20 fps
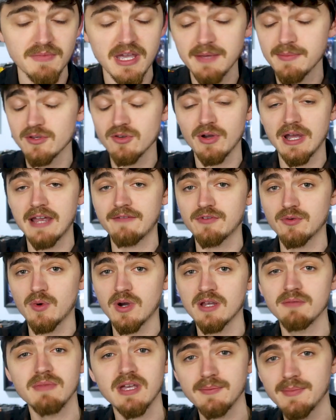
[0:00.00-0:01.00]
Maybe not
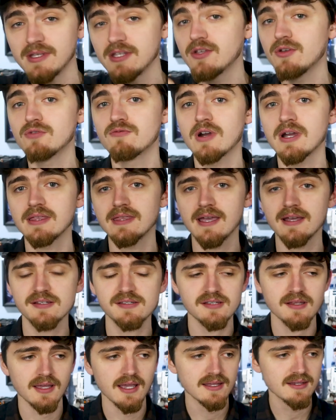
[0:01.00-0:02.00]
everyone, maybe you right there
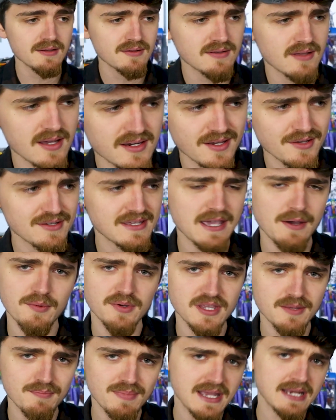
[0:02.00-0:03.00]
just like, I don't, I don't get
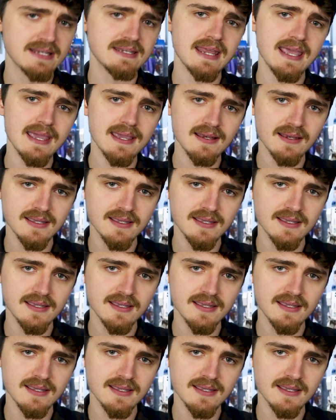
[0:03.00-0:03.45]
what the big deal